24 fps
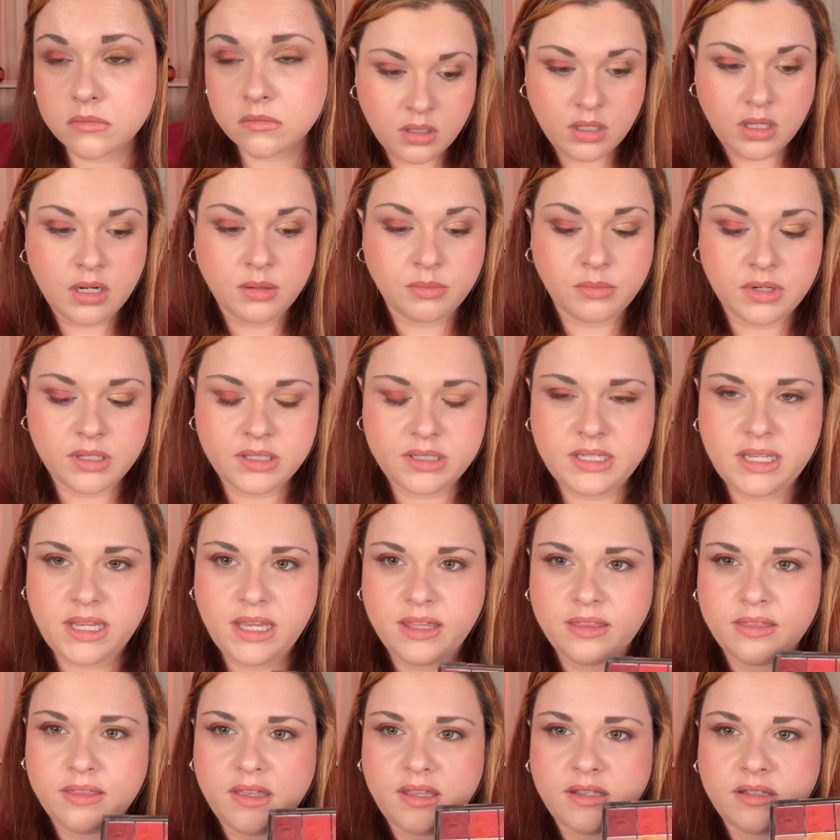And I'm going to
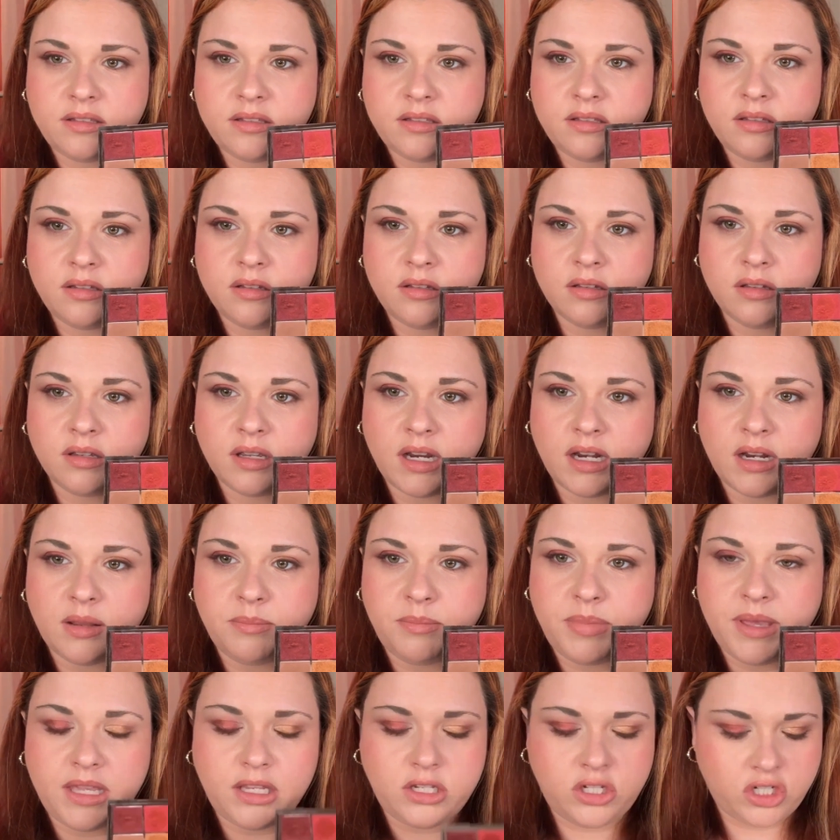take this kind
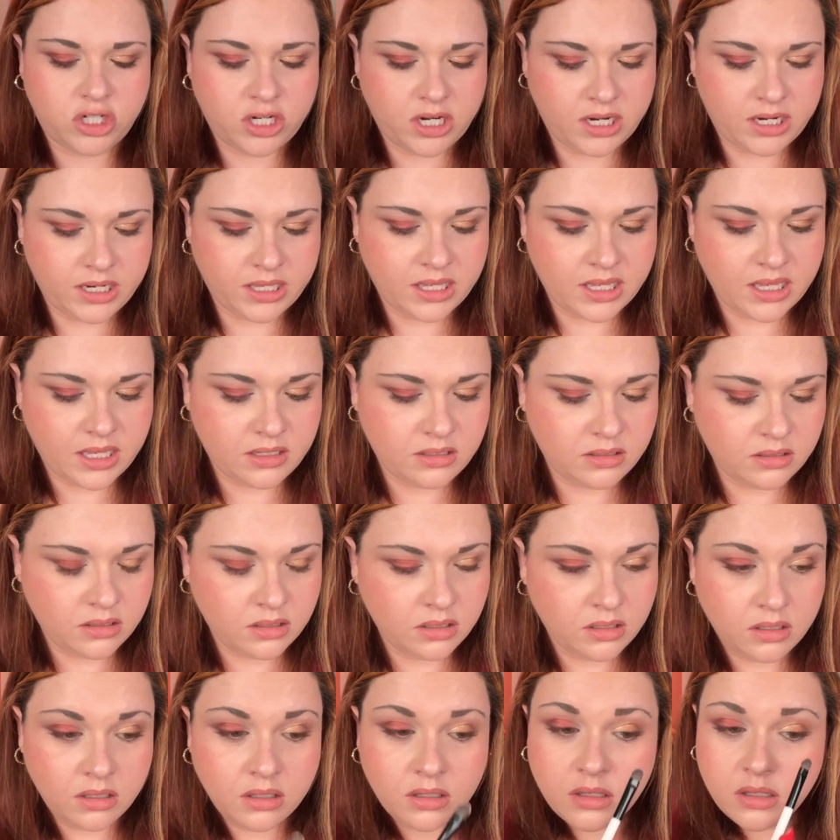of base shade again
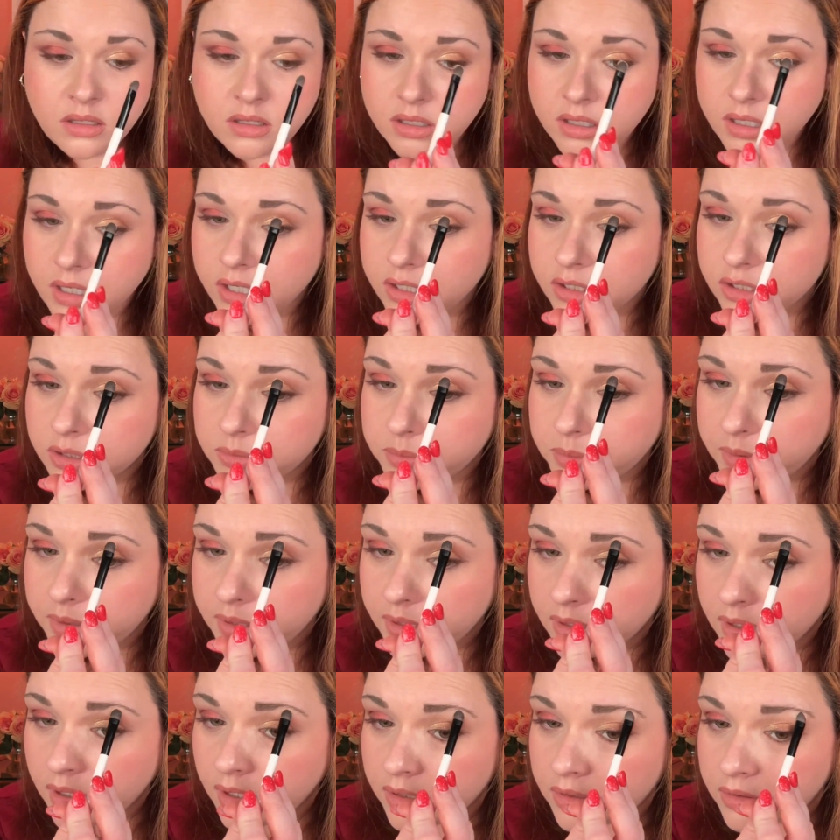and just put
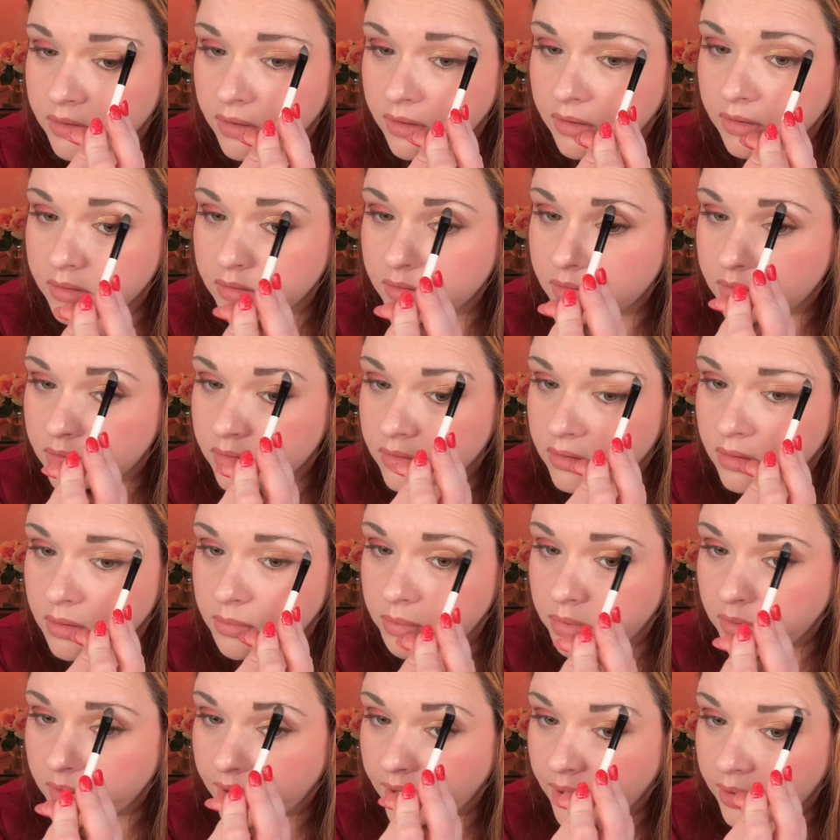it under the
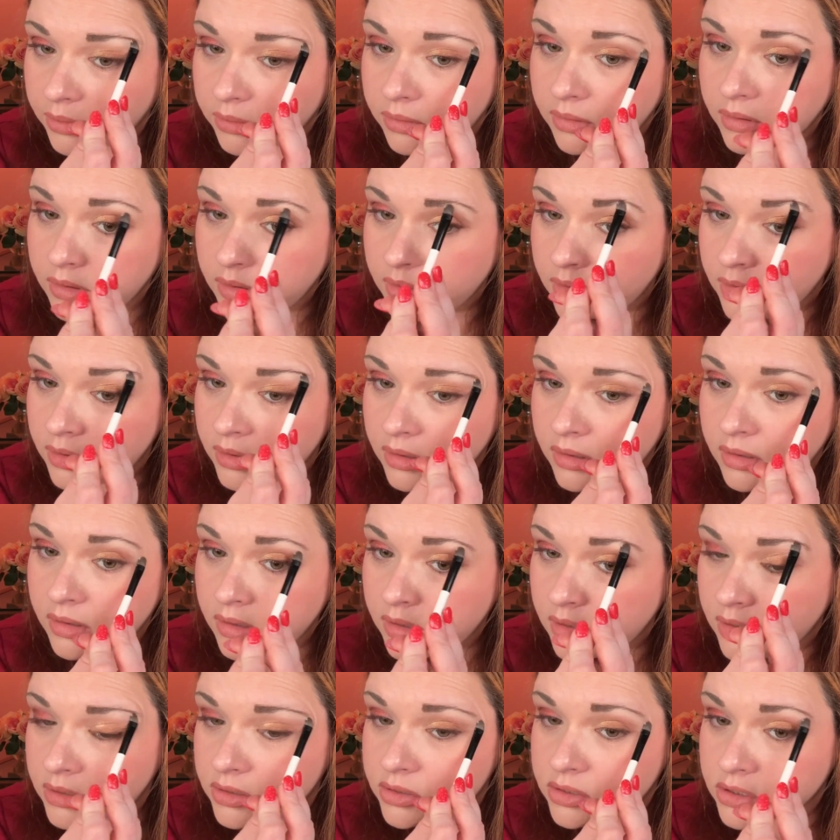brow
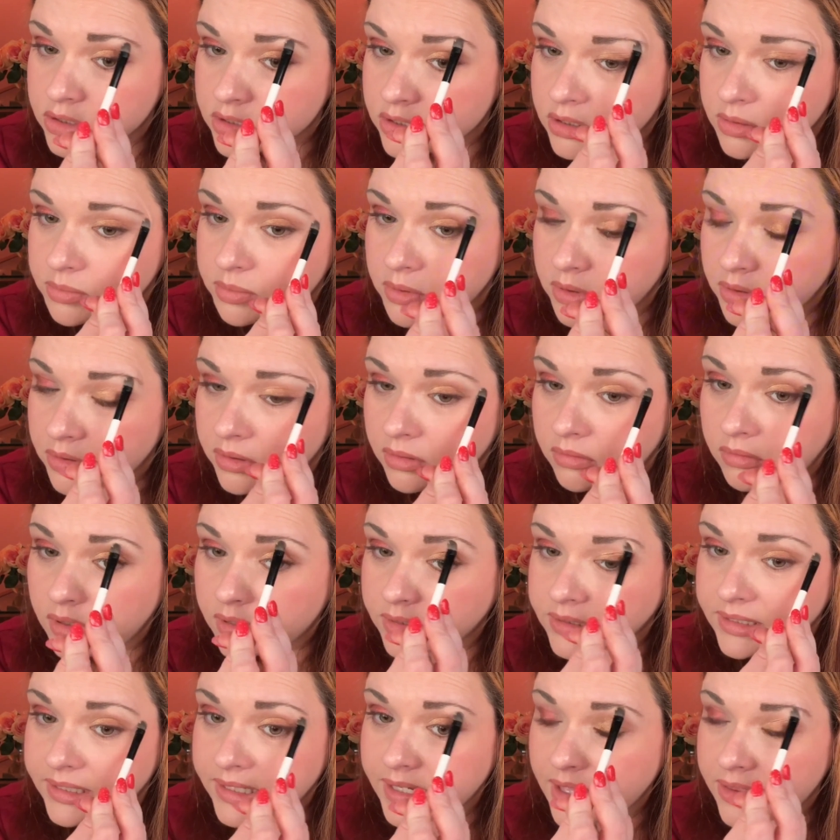just to pull the
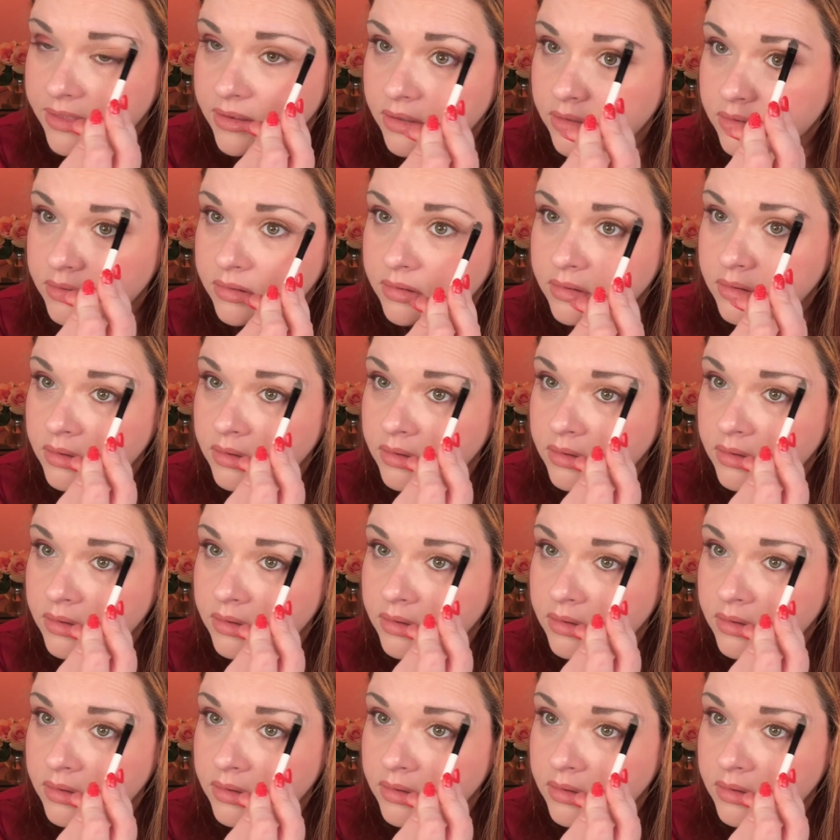look together.